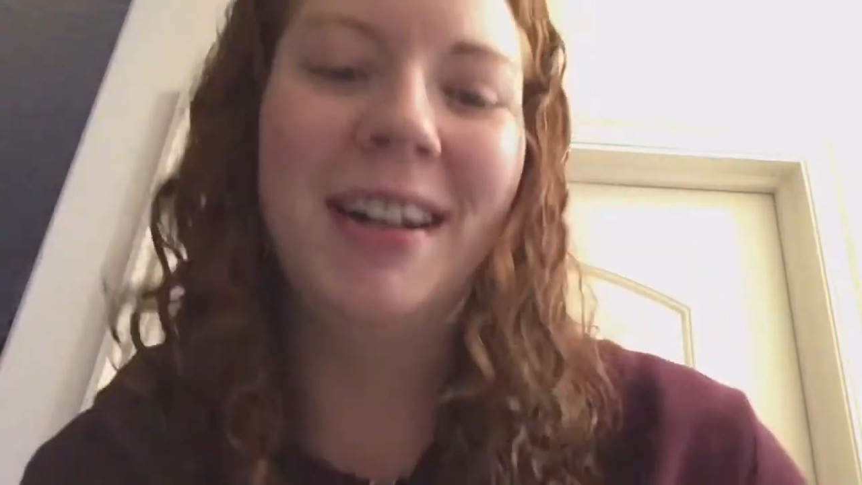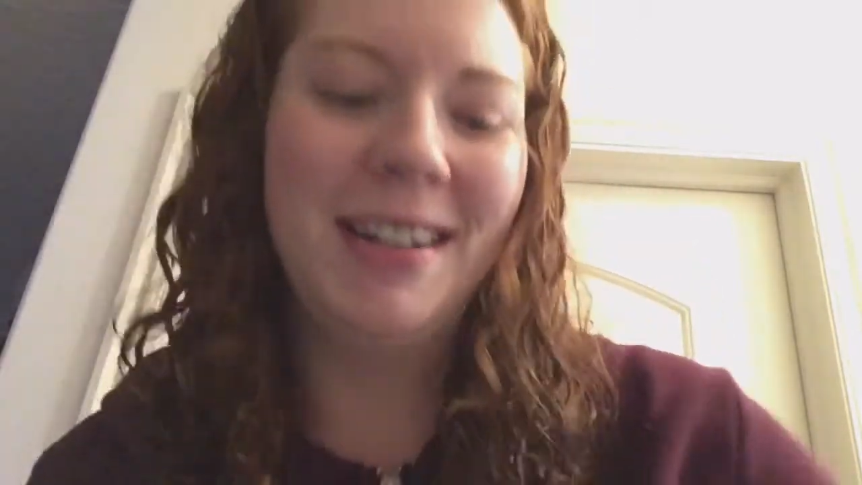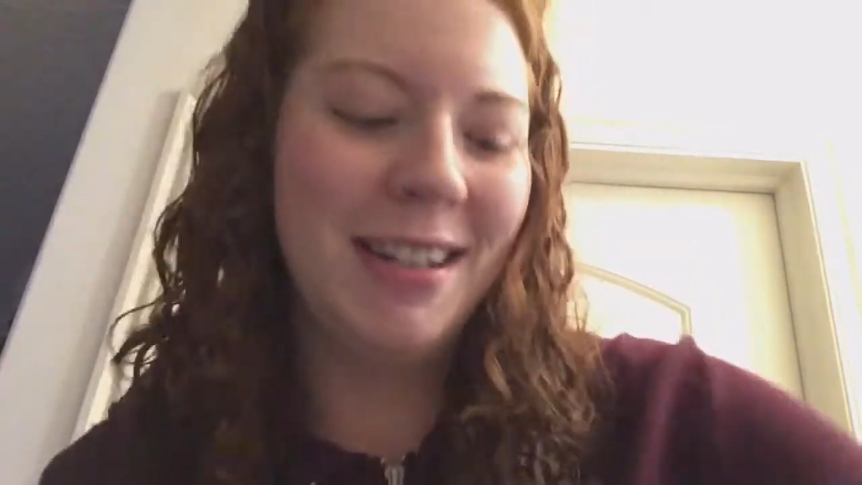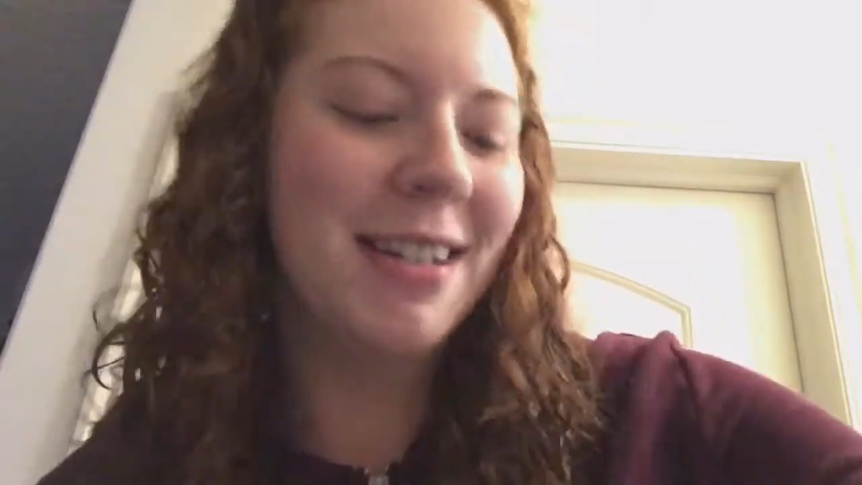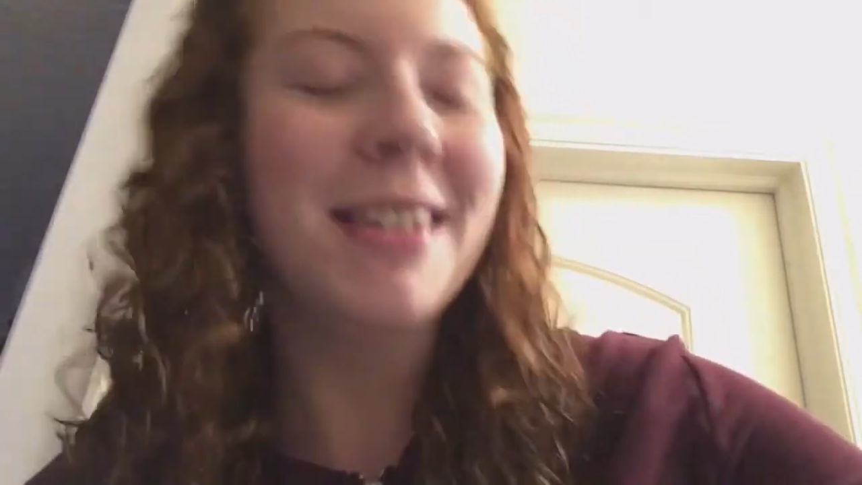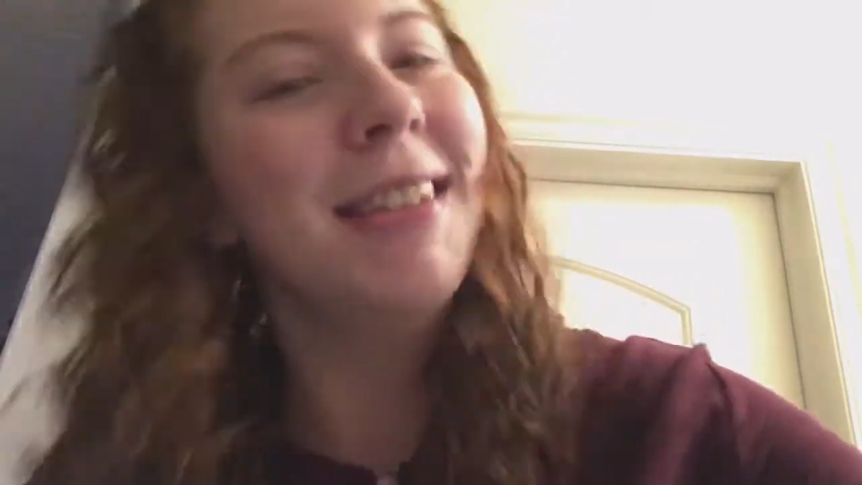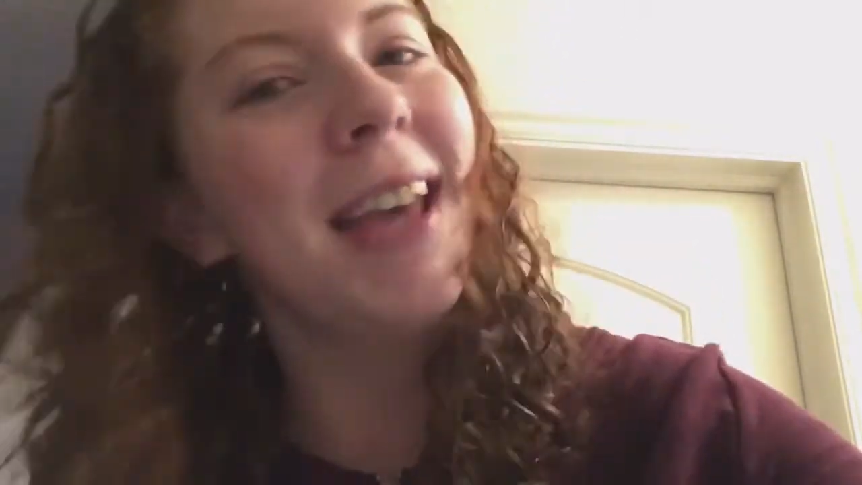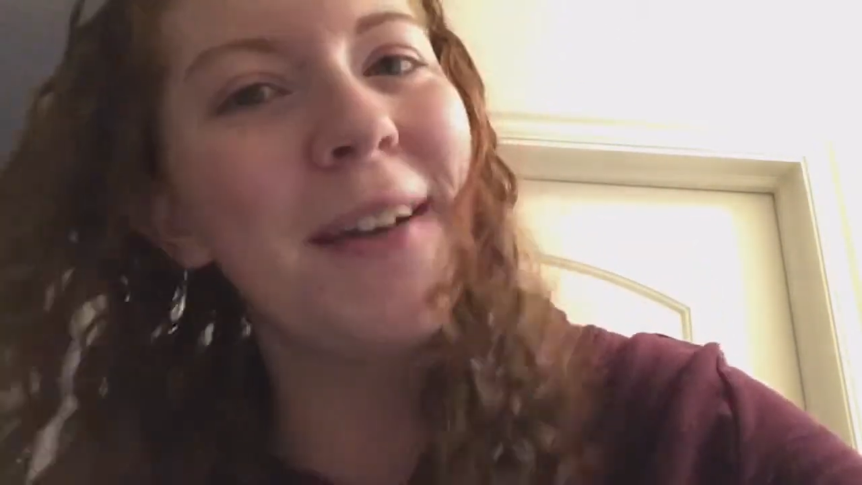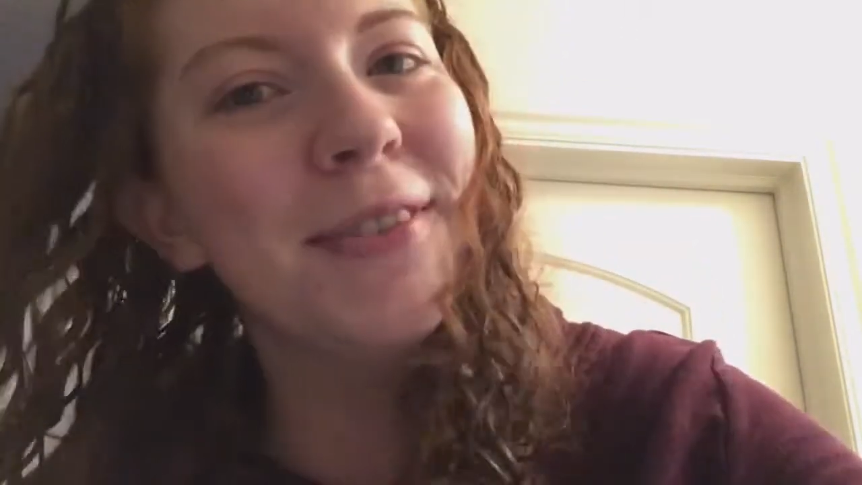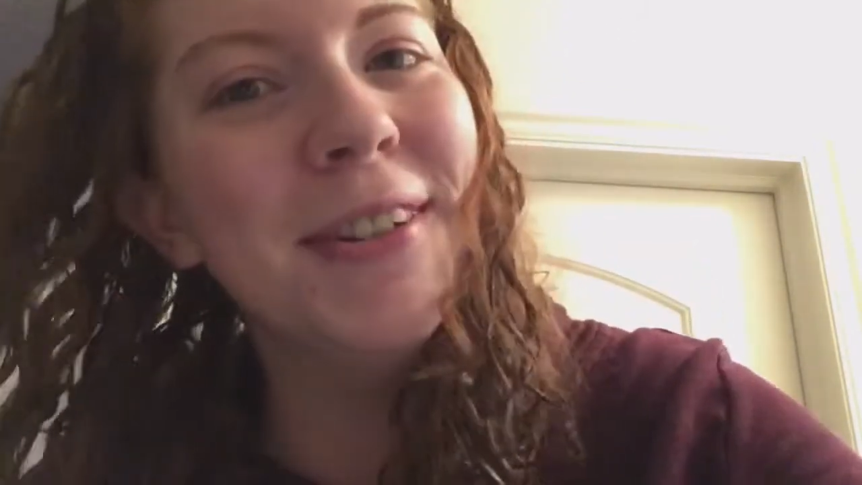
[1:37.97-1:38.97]
it is just the
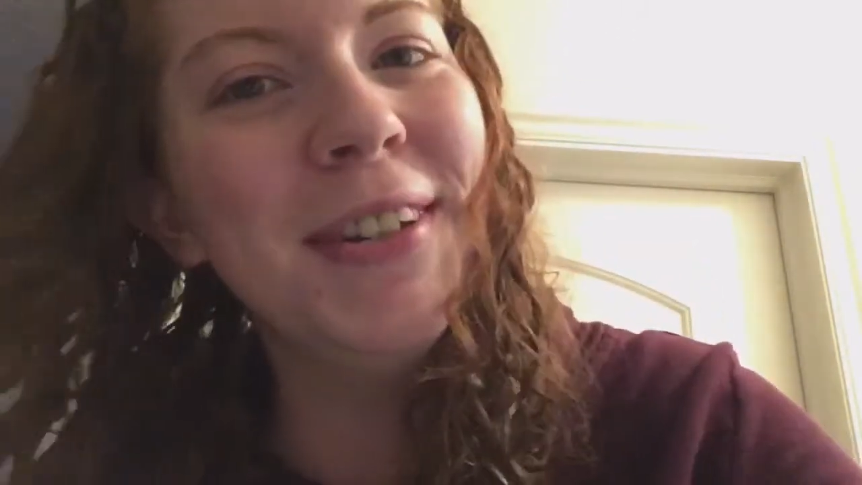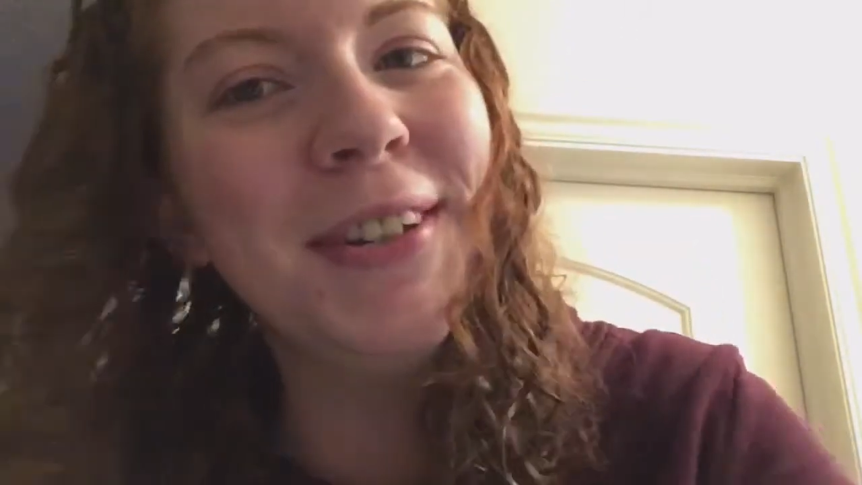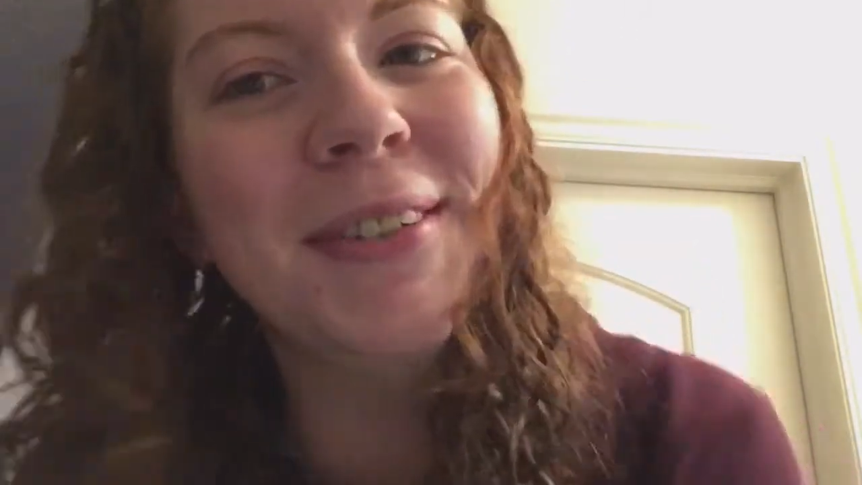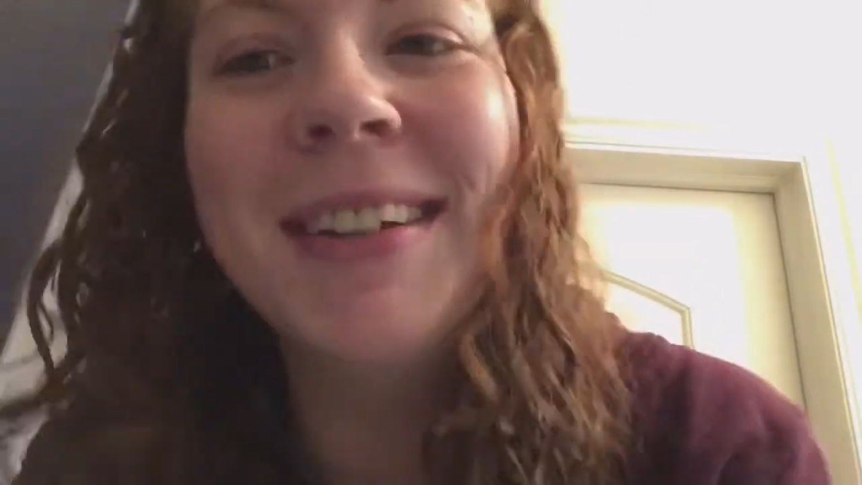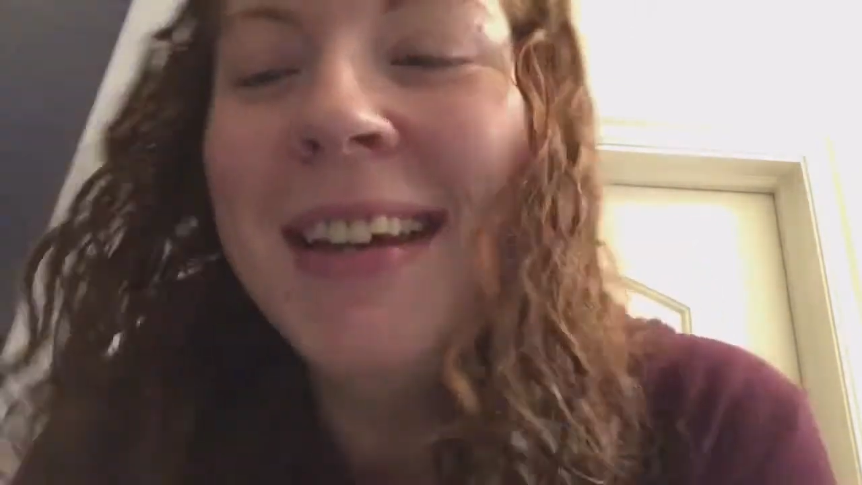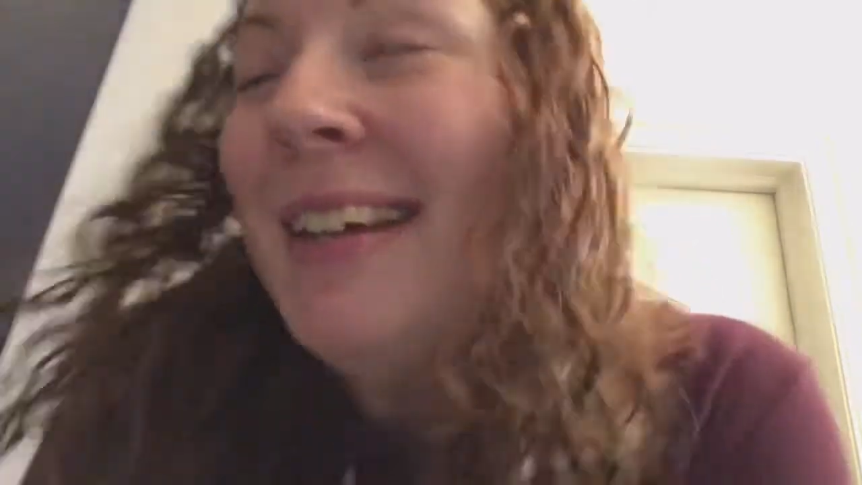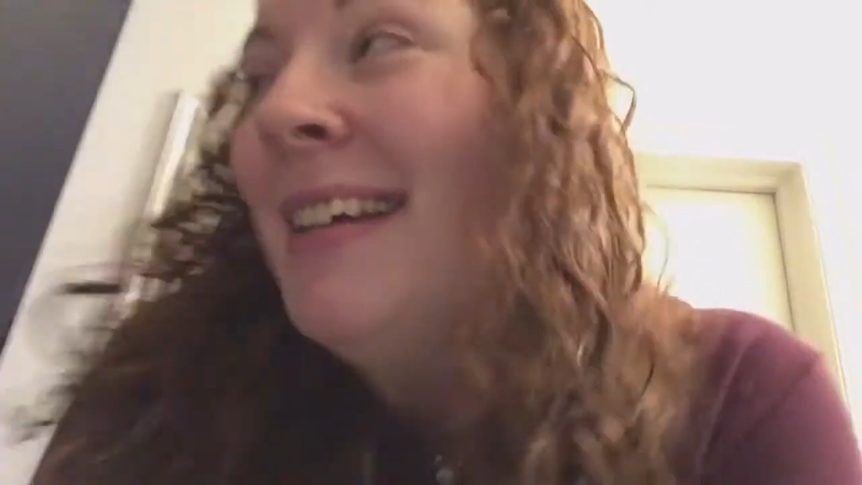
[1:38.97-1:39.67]
afternoon.